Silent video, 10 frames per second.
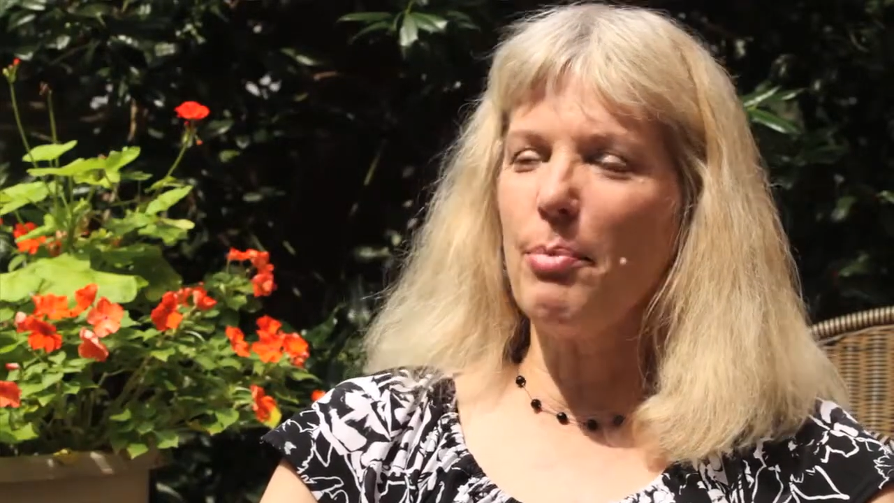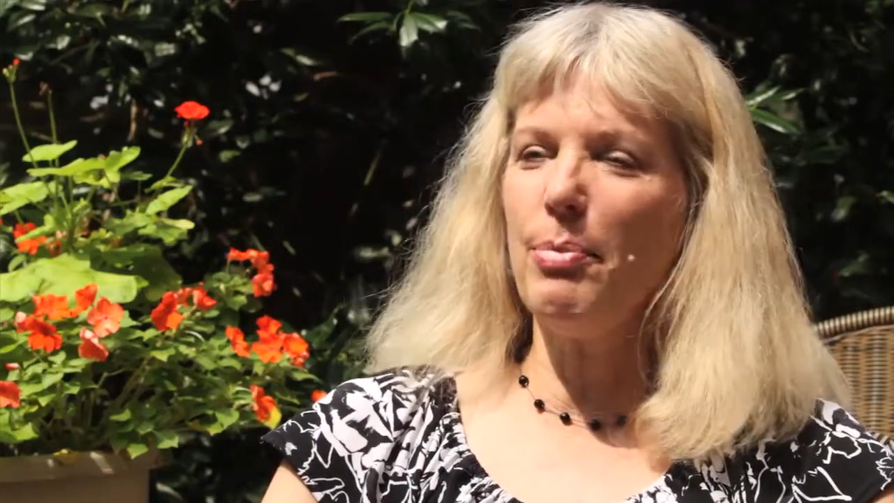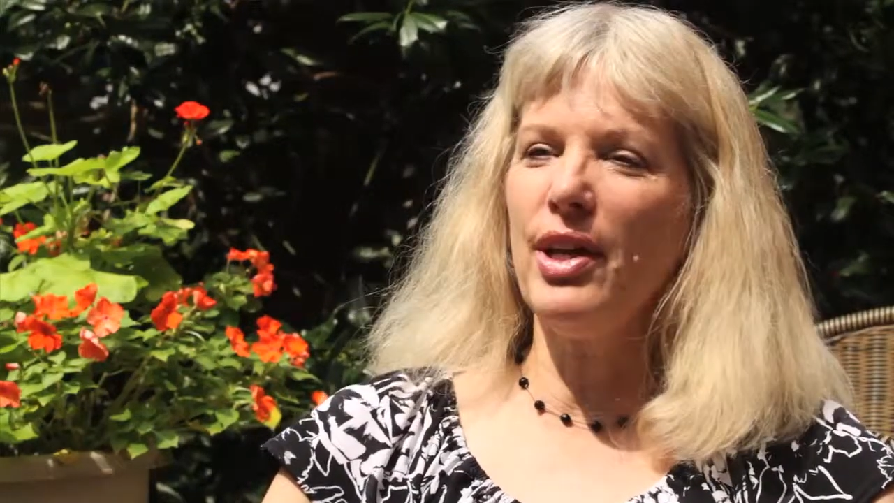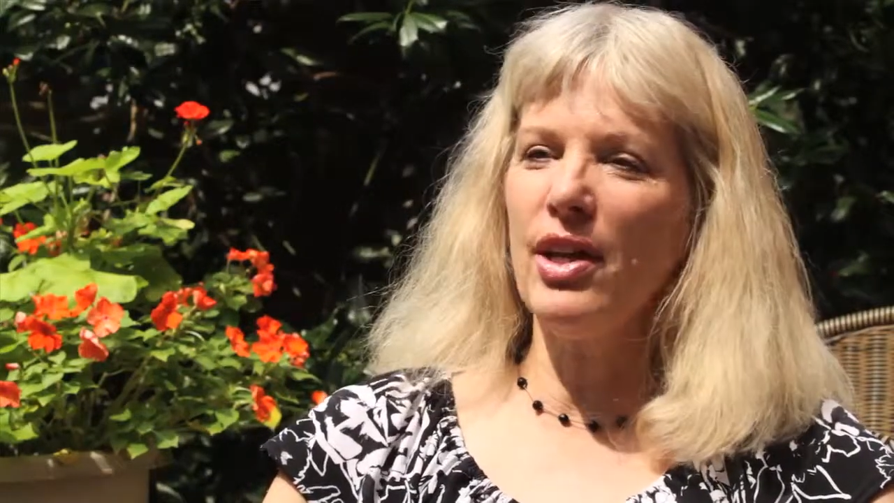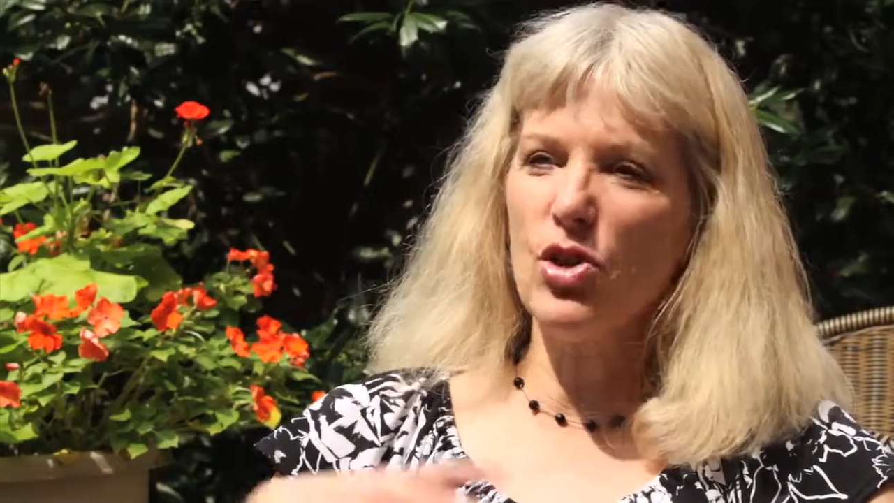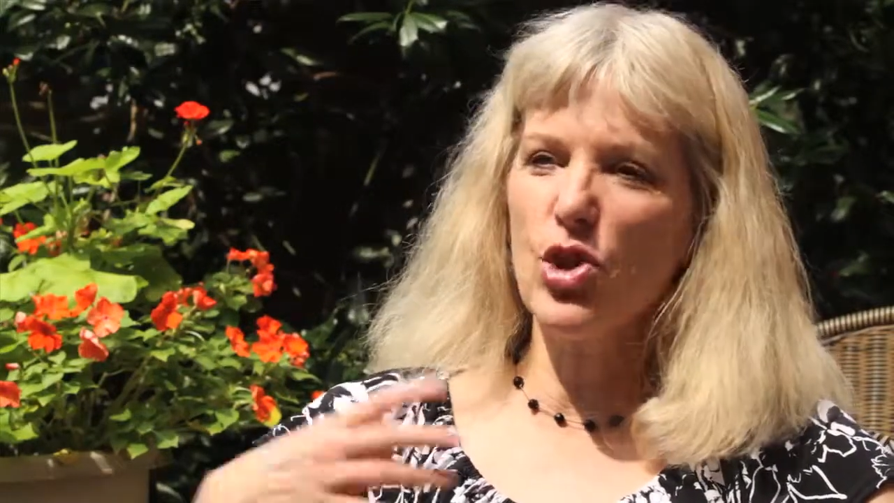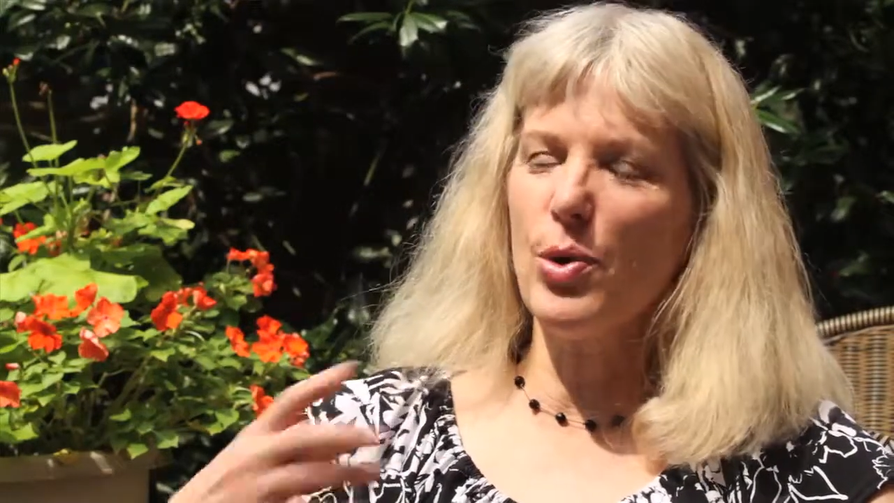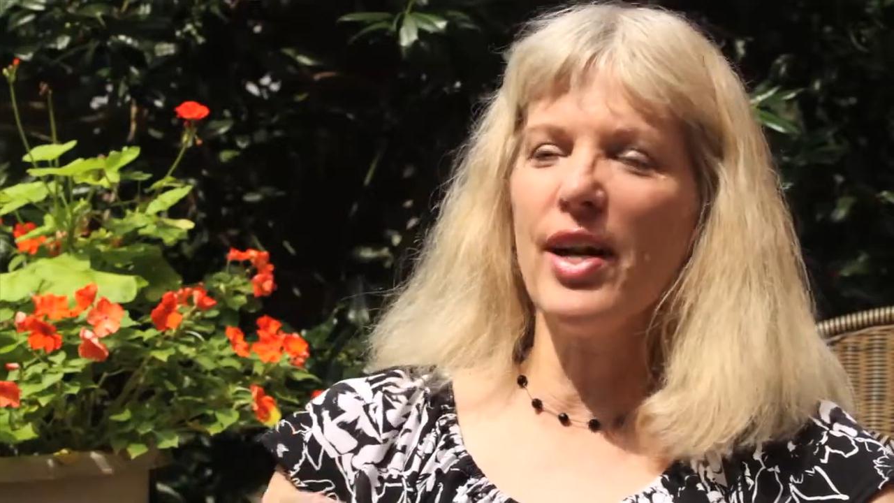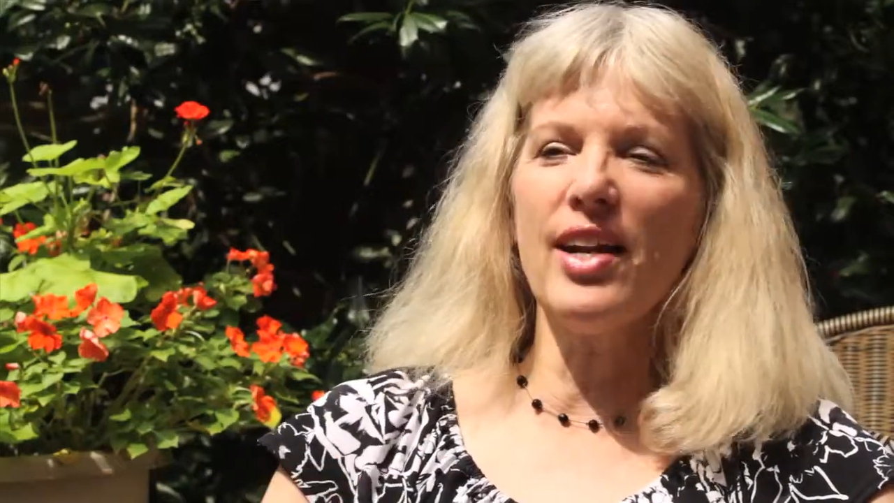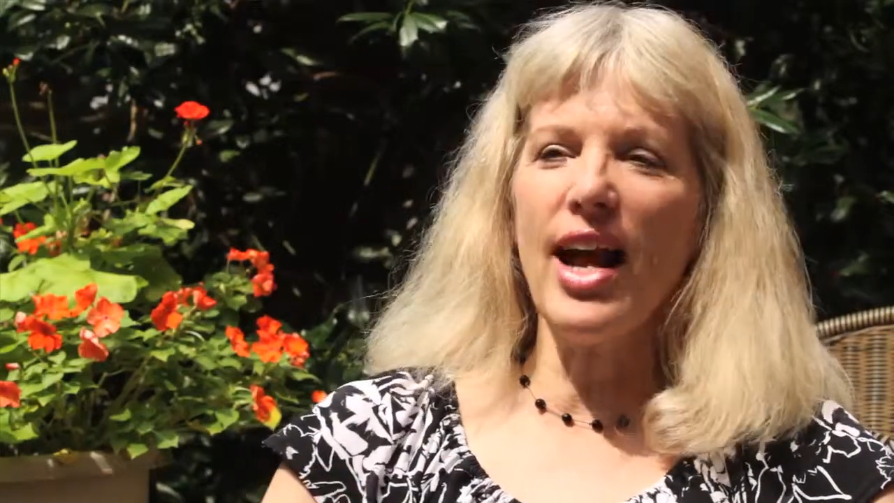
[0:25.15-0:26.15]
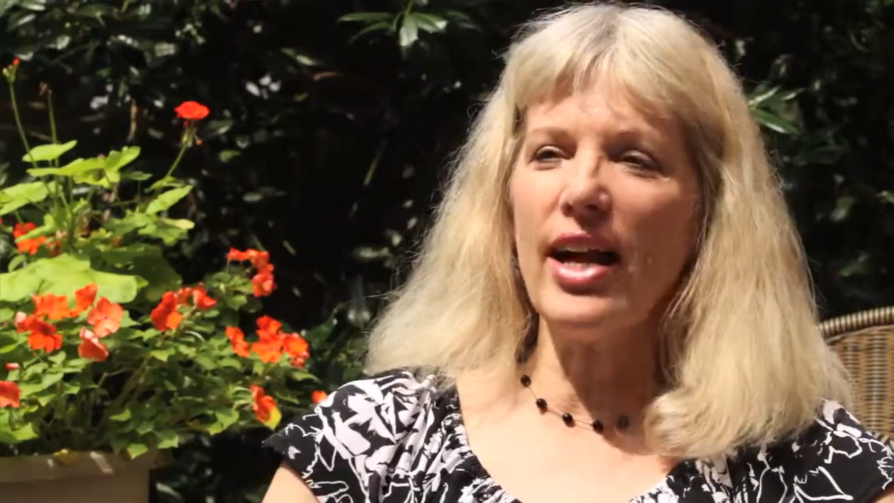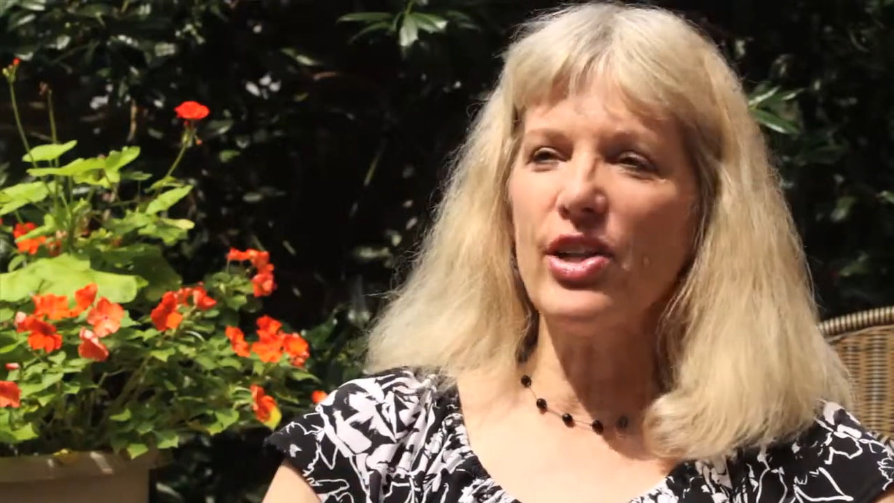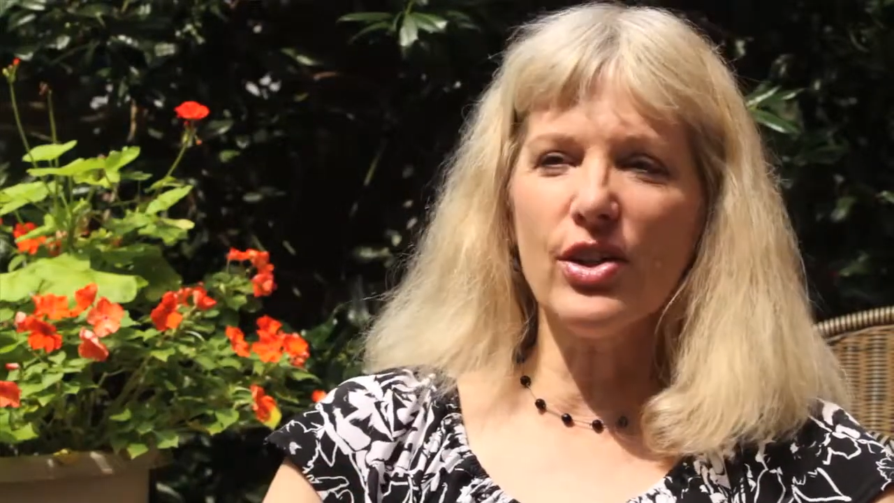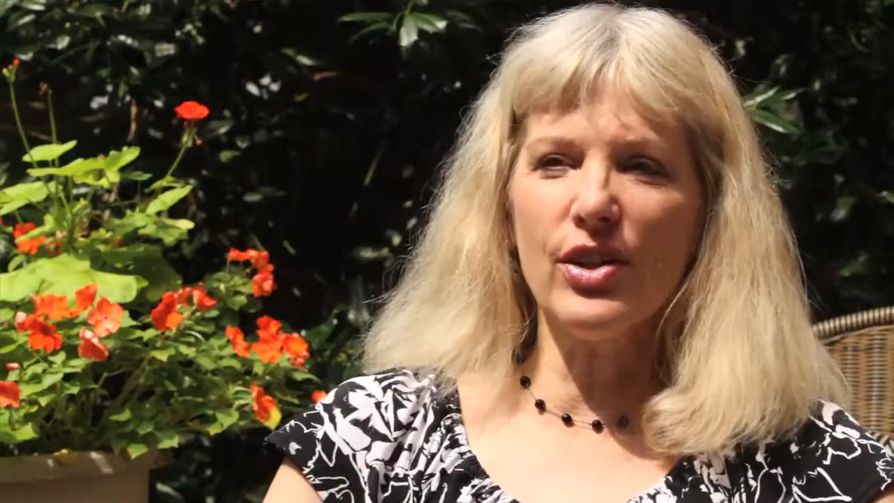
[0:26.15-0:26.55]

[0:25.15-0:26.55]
being a trained actor,